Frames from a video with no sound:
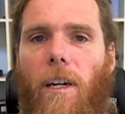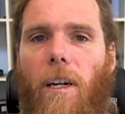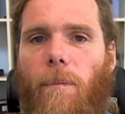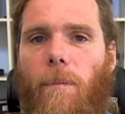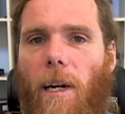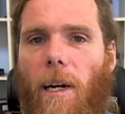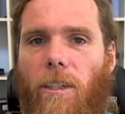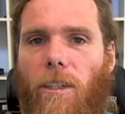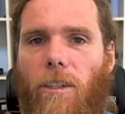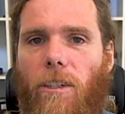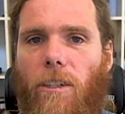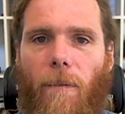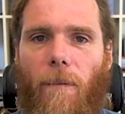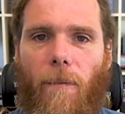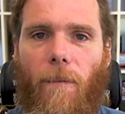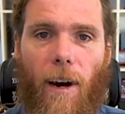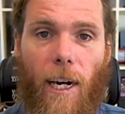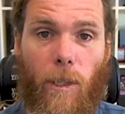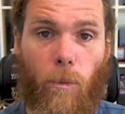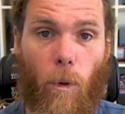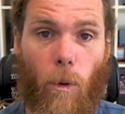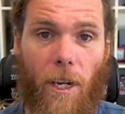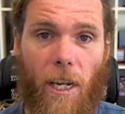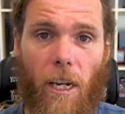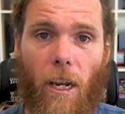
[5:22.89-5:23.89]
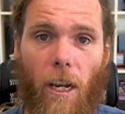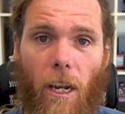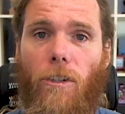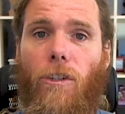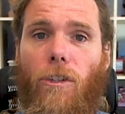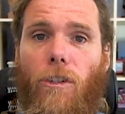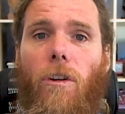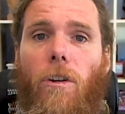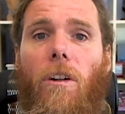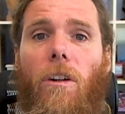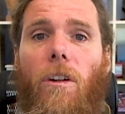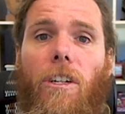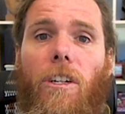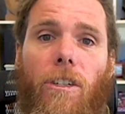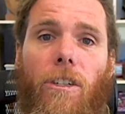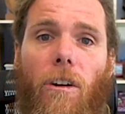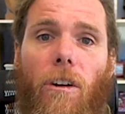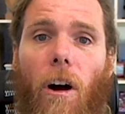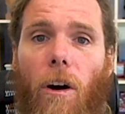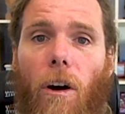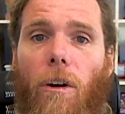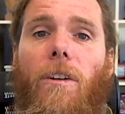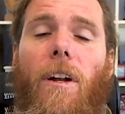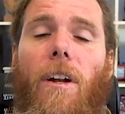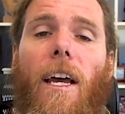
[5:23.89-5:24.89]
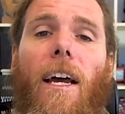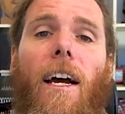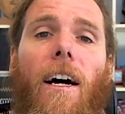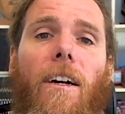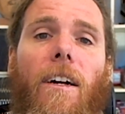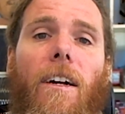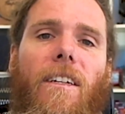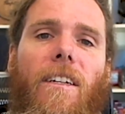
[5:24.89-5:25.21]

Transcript: about so far is what you can control in your own house.